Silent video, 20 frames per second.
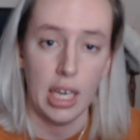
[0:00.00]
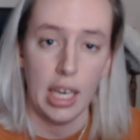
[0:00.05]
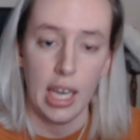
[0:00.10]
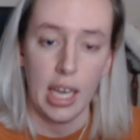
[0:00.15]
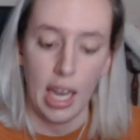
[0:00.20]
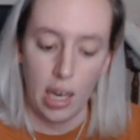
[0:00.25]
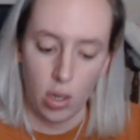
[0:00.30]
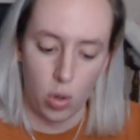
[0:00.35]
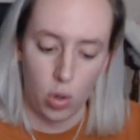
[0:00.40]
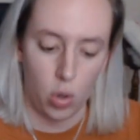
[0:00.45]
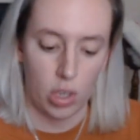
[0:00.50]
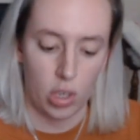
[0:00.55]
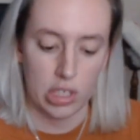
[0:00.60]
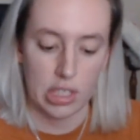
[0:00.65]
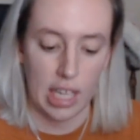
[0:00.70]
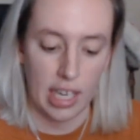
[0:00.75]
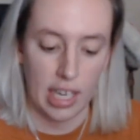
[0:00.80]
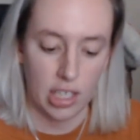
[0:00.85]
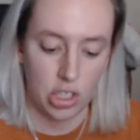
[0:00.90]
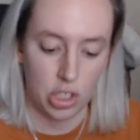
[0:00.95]
and of
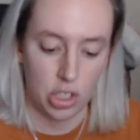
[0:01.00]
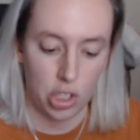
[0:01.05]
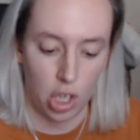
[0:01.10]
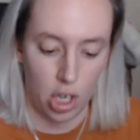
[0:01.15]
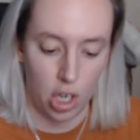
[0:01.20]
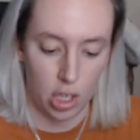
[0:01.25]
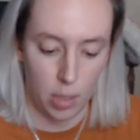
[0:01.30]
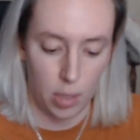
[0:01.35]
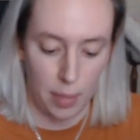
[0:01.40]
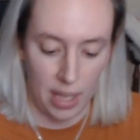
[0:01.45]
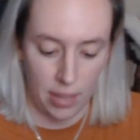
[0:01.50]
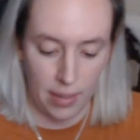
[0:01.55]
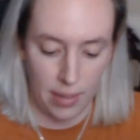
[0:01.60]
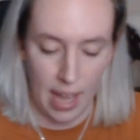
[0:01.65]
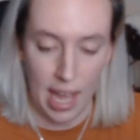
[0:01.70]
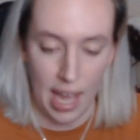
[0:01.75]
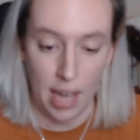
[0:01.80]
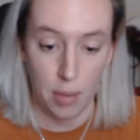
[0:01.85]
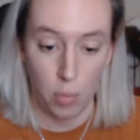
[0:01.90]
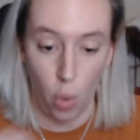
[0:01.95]
course I can talk about
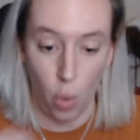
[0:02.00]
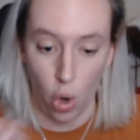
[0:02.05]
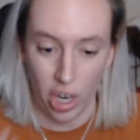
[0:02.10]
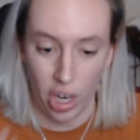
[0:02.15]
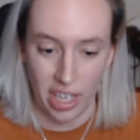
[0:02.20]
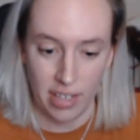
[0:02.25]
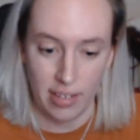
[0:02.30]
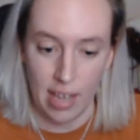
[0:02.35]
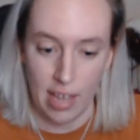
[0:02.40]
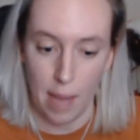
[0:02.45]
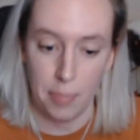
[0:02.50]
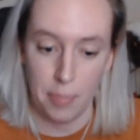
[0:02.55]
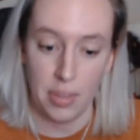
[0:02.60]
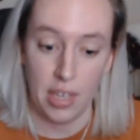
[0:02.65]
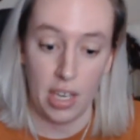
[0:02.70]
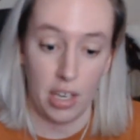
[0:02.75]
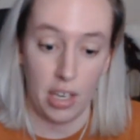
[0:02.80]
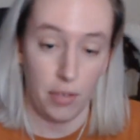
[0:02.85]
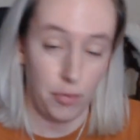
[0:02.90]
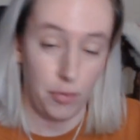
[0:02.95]
that more in depth
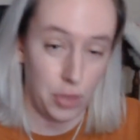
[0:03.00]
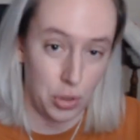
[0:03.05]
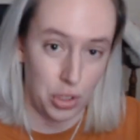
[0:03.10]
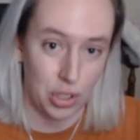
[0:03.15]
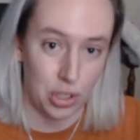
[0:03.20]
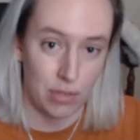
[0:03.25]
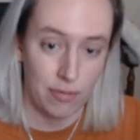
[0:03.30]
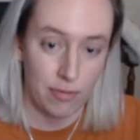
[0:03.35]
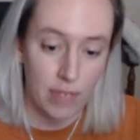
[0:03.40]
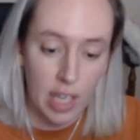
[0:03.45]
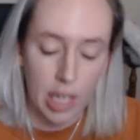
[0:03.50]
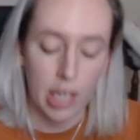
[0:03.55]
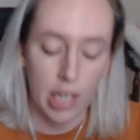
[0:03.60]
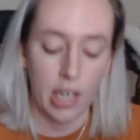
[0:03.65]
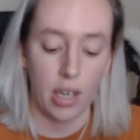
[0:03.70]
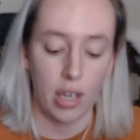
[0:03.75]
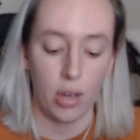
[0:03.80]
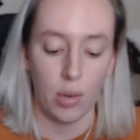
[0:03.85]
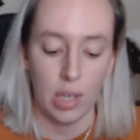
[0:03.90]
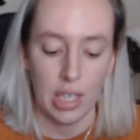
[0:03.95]
in a future
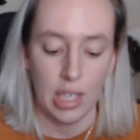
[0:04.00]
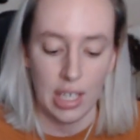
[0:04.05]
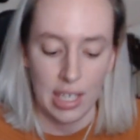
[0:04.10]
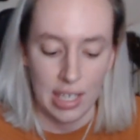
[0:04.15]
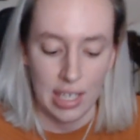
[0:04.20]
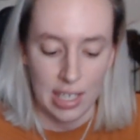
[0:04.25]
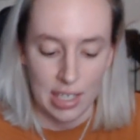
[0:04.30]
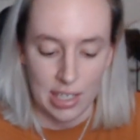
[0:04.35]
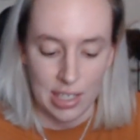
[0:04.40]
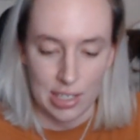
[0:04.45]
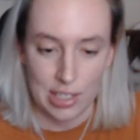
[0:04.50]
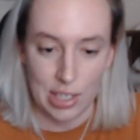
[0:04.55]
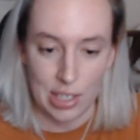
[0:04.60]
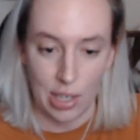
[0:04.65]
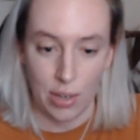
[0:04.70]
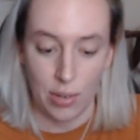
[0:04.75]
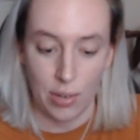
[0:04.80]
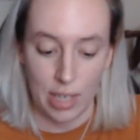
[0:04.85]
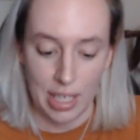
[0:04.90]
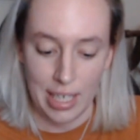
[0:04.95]
video.
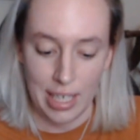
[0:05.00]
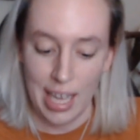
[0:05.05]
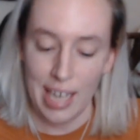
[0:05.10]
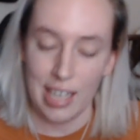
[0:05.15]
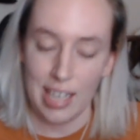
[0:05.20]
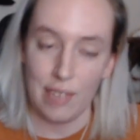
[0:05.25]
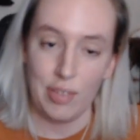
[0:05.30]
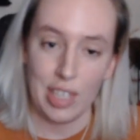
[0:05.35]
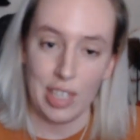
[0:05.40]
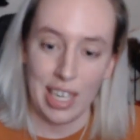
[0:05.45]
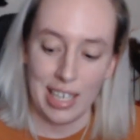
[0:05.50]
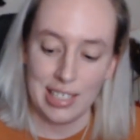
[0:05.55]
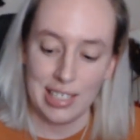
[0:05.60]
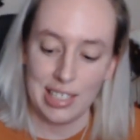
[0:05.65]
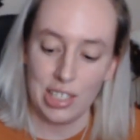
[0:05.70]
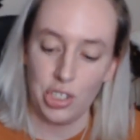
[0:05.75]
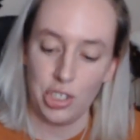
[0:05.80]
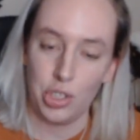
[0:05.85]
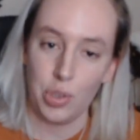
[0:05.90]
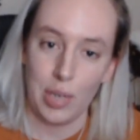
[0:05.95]
So yeah, if you
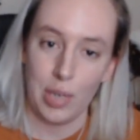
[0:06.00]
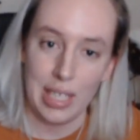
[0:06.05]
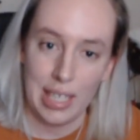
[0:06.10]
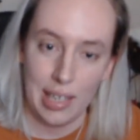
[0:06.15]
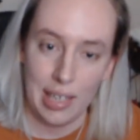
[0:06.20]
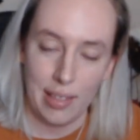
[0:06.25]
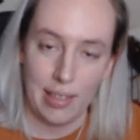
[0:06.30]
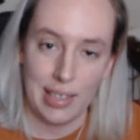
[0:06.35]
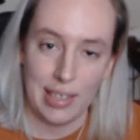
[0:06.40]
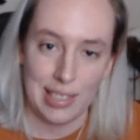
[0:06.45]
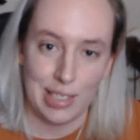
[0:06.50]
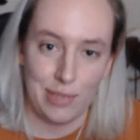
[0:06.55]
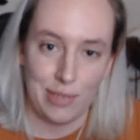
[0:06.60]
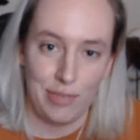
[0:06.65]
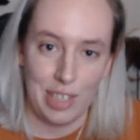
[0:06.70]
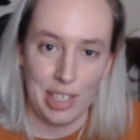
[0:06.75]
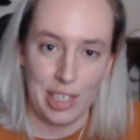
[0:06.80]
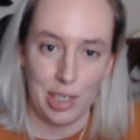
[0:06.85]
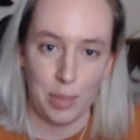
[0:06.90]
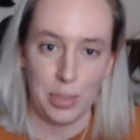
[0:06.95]
guys enjoyed this
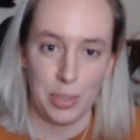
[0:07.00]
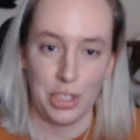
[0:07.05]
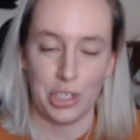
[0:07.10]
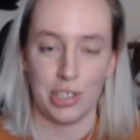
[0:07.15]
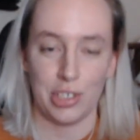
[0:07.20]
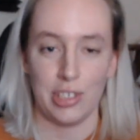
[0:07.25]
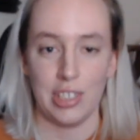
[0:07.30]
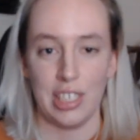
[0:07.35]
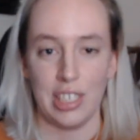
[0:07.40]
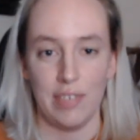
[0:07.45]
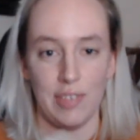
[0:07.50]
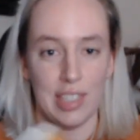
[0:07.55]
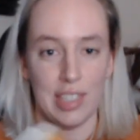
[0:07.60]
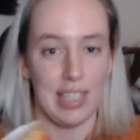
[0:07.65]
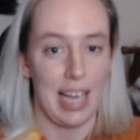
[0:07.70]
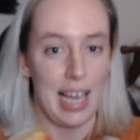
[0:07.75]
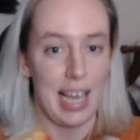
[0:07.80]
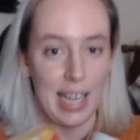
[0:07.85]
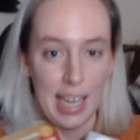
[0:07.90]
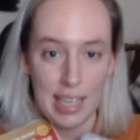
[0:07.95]
video, be sure to leave a
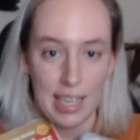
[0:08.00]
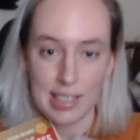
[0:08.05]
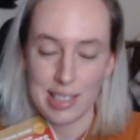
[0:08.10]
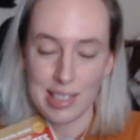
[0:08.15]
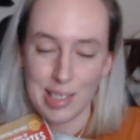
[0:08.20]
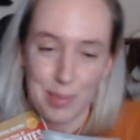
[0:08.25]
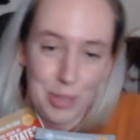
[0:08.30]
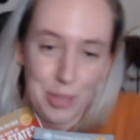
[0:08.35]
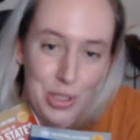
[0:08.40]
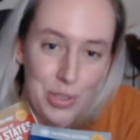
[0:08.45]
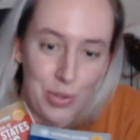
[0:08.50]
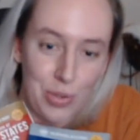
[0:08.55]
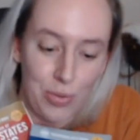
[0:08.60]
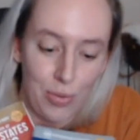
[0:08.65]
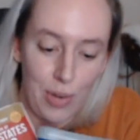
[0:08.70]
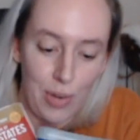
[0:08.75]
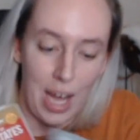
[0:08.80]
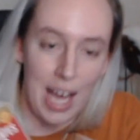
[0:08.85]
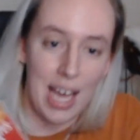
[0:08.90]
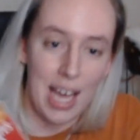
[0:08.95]
like and
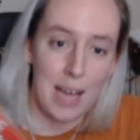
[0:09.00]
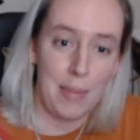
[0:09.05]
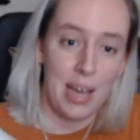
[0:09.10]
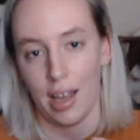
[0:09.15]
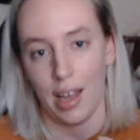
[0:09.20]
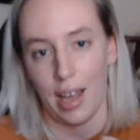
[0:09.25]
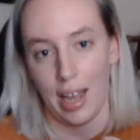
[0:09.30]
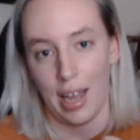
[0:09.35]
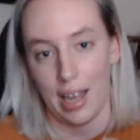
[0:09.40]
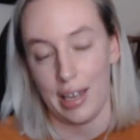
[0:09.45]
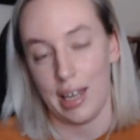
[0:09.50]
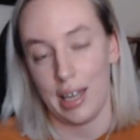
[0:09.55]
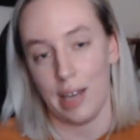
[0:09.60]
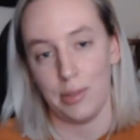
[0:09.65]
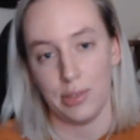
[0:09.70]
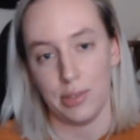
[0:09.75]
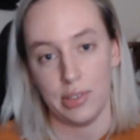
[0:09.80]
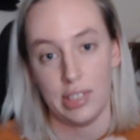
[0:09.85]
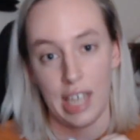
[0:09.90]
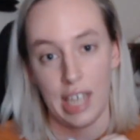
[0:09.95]
subscribe, and I
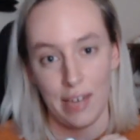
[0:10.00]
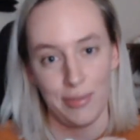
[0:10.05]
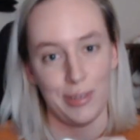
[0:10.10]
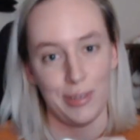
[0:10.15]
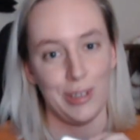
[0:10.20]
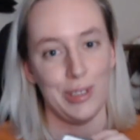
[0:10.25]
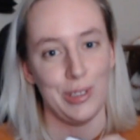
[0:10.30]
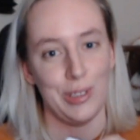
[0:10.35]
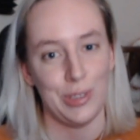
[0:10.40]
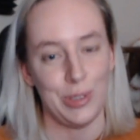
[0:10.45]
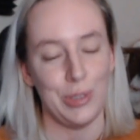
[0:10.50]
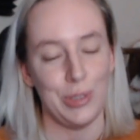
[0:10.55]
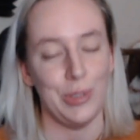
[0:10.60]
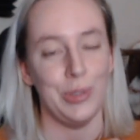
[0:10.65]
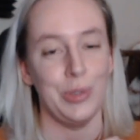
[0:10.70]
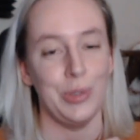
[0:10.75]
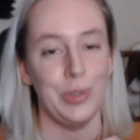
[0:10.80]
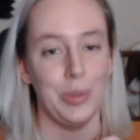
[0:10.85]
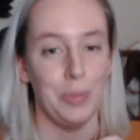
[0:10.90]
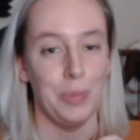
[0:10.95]
will definitely
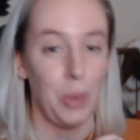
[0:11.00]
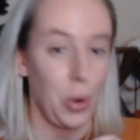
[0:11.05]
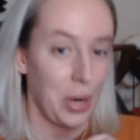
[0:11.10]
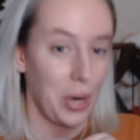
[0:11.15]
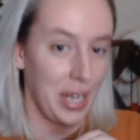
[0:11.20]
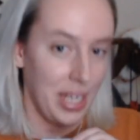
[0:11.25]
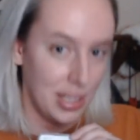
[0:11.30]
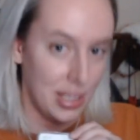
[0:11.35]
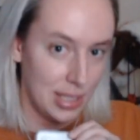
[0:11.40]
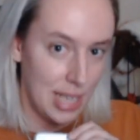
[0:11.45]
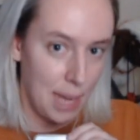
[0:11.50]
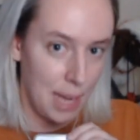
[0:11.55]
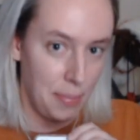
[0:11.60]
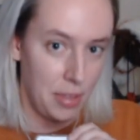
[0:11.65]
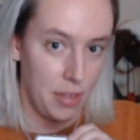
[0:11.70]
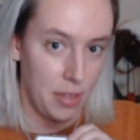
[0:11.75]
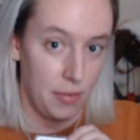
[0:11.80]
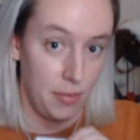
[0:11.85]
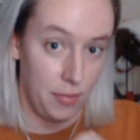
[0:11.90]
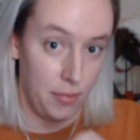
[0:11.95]
do more
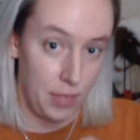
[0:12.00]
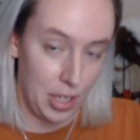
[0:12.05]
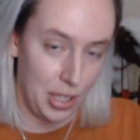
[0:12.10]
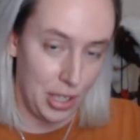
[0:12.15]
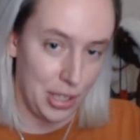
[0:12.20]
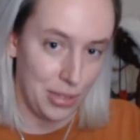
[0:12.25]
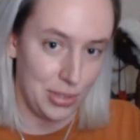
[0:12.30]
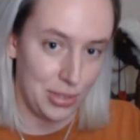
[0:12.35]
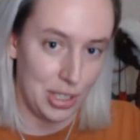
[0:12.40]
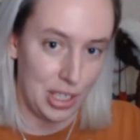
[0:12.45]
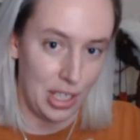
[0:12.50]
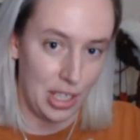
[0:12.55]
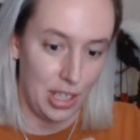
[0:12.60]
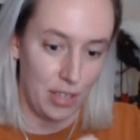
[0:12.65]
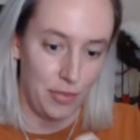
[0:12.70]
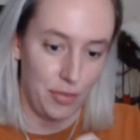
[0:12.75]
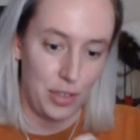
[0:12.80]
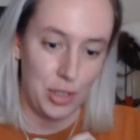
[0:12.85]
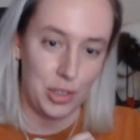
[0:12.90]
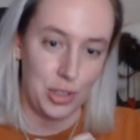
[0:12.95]
in-depth videos in
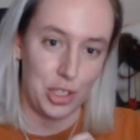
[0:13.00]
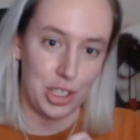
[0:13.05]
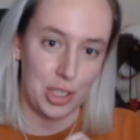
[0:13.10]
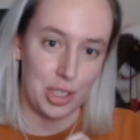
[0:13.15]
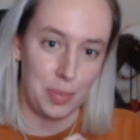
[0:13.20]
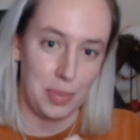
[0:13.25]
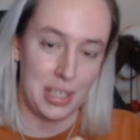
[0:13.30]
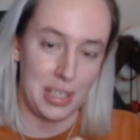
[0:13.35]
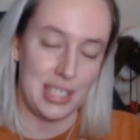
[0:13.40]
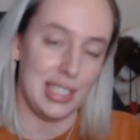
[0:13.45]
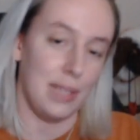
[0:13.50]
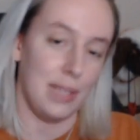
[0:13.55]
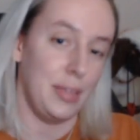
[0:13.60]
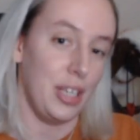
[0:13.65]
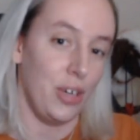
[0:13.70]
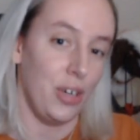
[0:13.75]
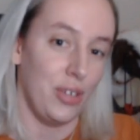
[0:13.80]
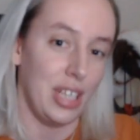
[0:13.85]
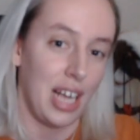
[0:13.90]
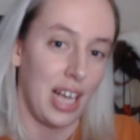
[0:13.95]
the future. Please let me
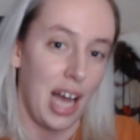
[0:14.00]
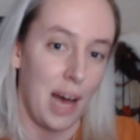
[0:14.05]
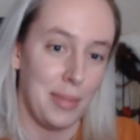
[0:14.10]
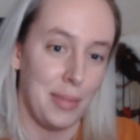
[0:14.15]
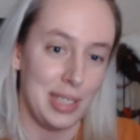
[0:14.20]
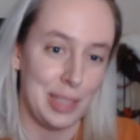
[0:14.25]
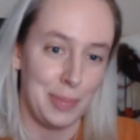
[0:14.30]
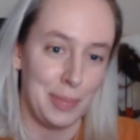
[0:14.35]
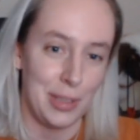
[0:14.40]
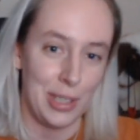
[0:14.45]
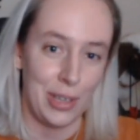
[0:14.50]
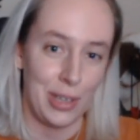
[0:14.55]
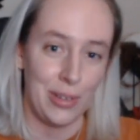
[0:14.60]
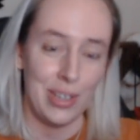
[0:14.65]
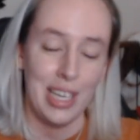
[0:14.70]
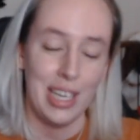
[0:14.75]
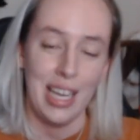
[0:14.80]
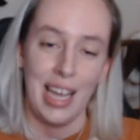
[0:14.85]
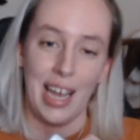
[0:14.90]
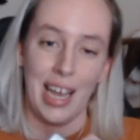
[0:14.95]
know in the comments below,
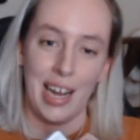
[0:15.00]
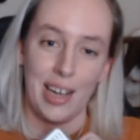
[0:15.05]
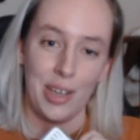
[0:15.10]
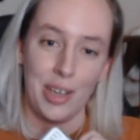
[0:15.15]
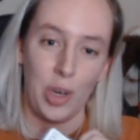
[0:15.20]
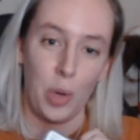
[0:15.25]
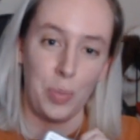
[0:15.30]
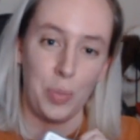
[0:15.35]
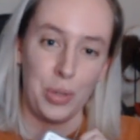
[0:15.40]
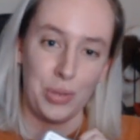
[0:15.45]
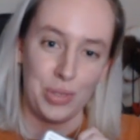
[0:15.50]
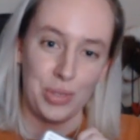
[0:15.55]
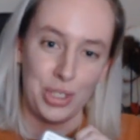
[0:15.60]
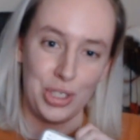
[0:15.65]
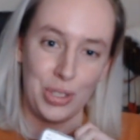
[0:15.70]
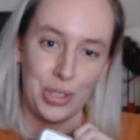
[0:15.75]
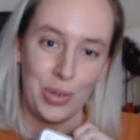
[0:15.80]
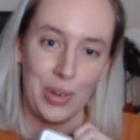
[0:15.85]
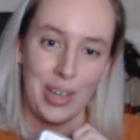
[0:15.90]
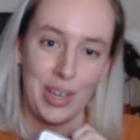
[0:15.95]
and I hope you
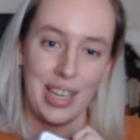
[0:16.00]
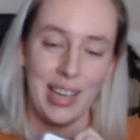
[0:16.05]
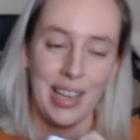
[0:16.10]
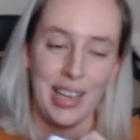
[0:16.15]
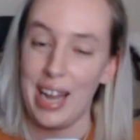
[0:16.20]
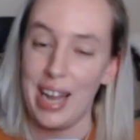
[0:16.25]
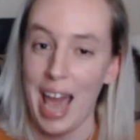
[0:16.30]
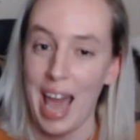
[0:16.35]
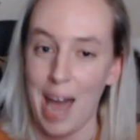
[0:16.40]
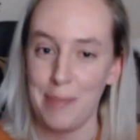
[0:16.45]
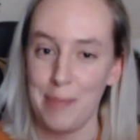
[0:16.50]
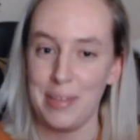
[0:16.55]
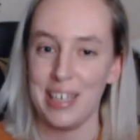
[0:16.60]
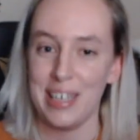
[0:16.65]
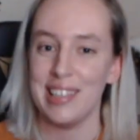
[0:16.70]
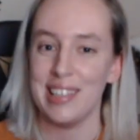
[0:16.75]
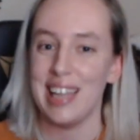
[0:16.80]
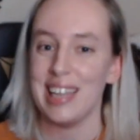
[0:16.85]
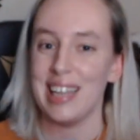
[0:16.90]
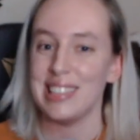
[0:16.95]
enjoyed. Happy
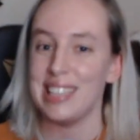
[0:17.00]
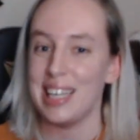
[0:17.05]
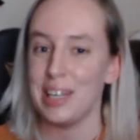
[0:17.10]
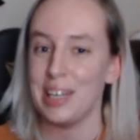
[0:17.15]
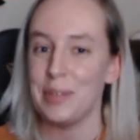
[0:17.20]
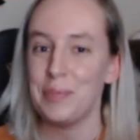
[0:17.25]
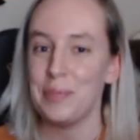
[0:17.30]
collecting!